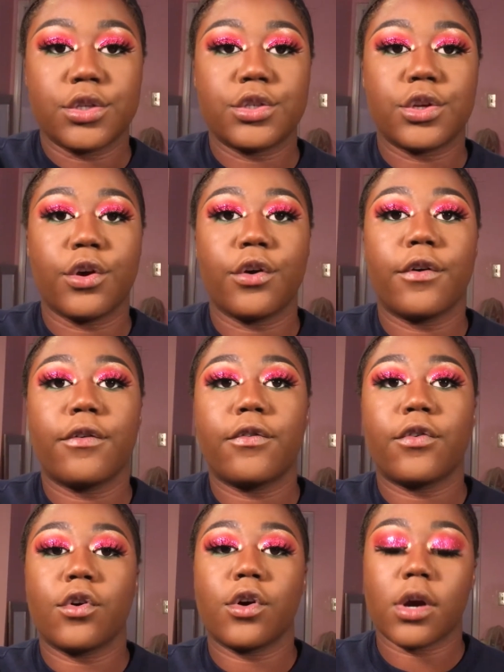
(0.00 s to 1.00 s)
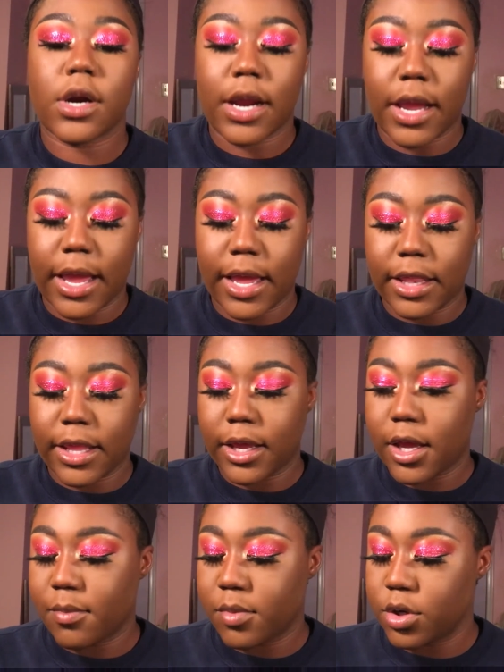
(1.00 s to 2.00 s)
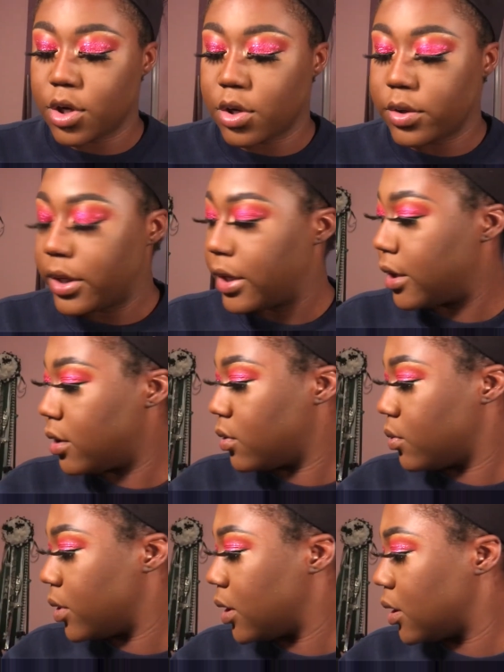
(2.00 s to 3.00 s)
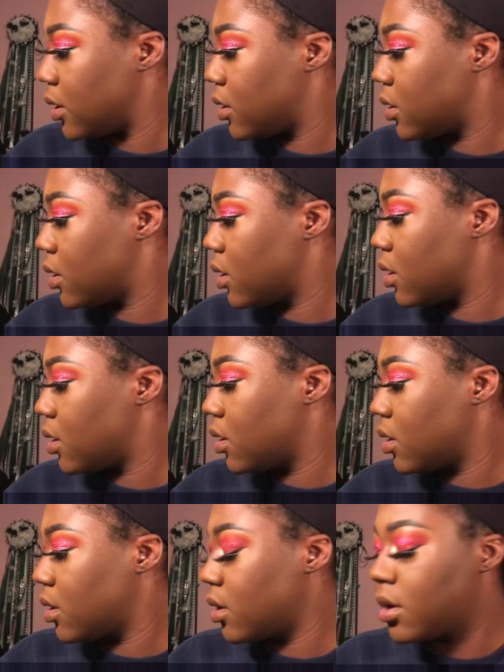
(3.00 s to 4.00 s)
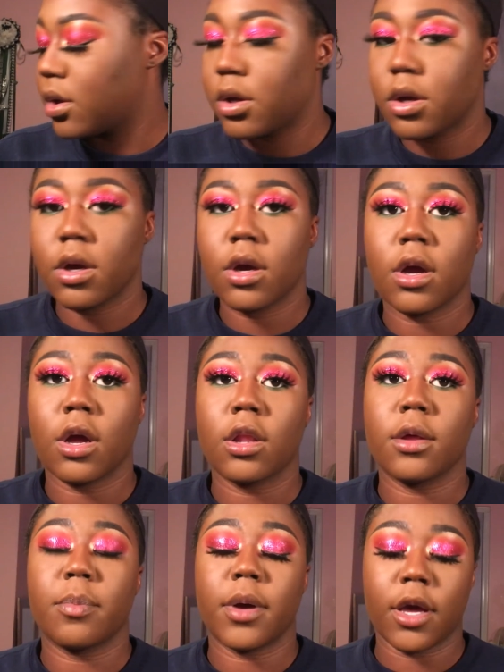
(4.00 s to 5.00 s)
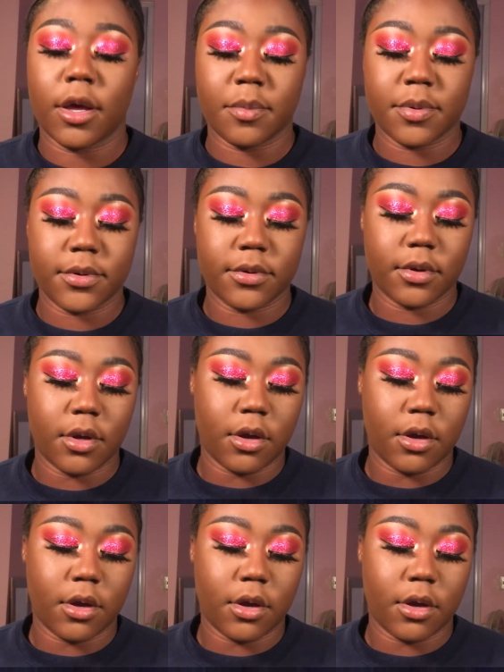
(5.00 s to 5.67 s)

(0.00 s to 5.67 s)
So for highlight, I'm gonna go in with ColourPop's